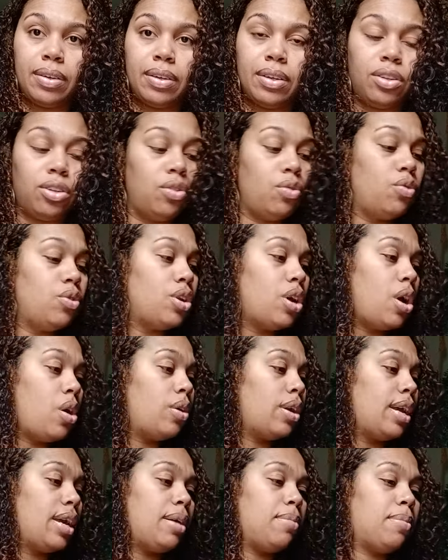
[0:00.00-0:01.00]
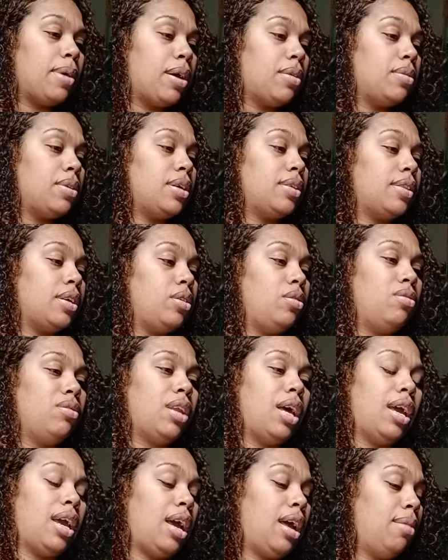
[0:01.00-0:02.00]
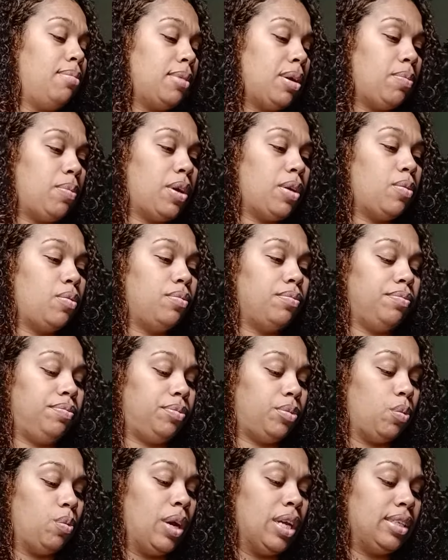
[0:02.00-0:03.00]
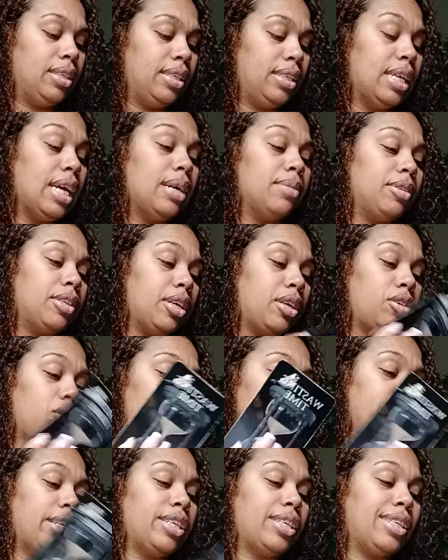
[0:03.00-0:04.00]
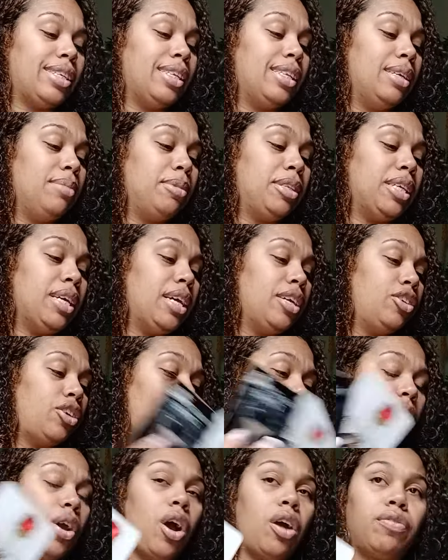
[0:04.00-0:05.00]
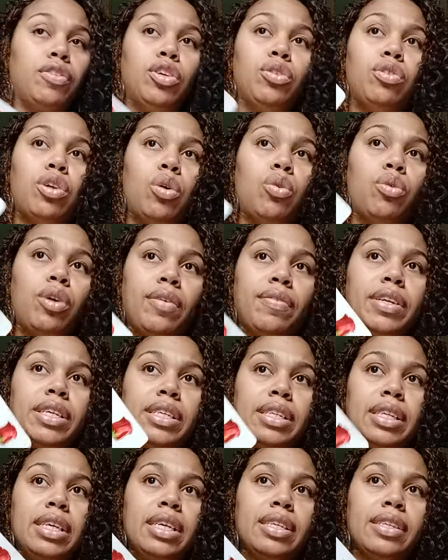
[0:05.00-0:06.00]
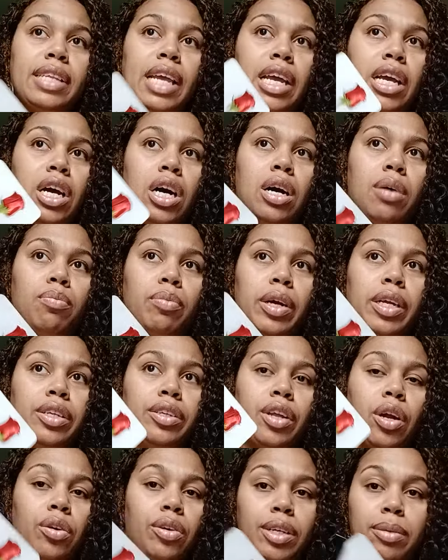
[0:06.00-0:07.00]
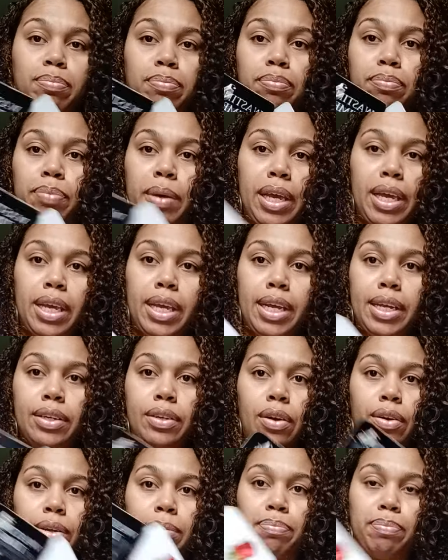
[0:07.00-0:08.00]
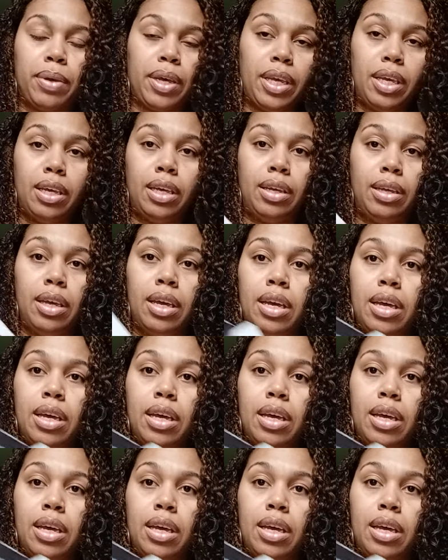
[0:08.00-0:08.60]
You know they ain't about nothing. You like, I'm not wasting time, stuck, no changes, limited, and dirty offer. You know whoever this is, they come with dirty ping, dirty pee.